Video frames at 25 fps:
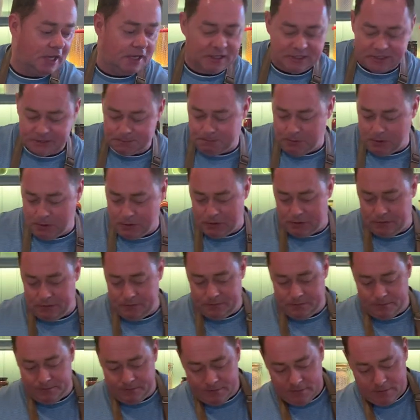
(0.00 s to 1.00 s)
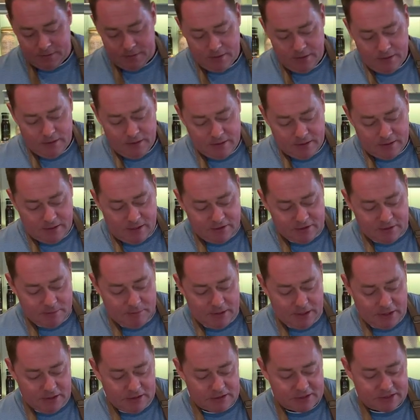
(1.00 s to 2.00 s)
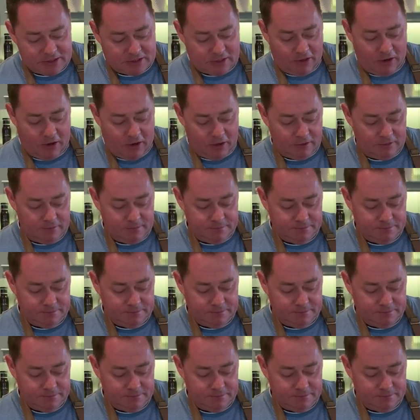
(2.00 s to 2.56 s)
get a spoon, give them a little stir.